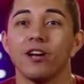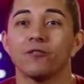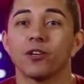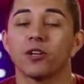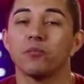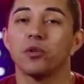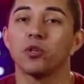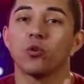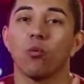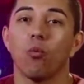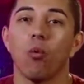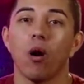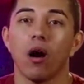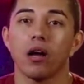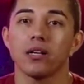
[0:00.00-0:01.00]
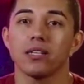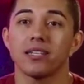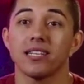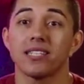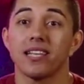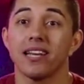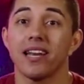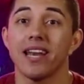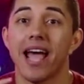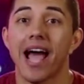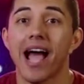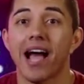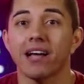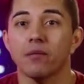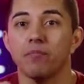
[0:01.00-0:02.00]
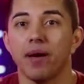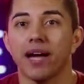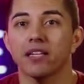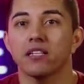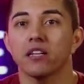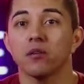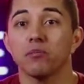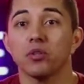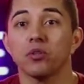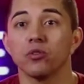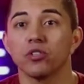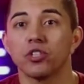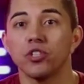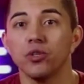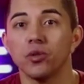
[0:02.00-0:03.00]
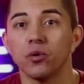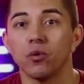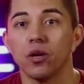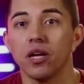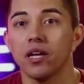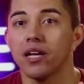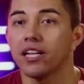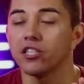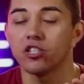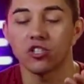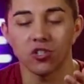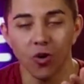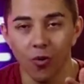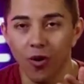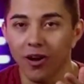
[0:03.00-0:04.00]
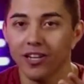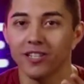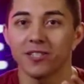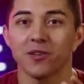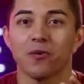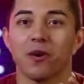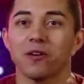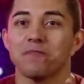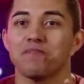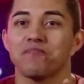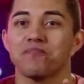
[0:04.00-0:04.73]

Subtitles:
for computer 1 to send an ACK back to computer 2, and so on and so on.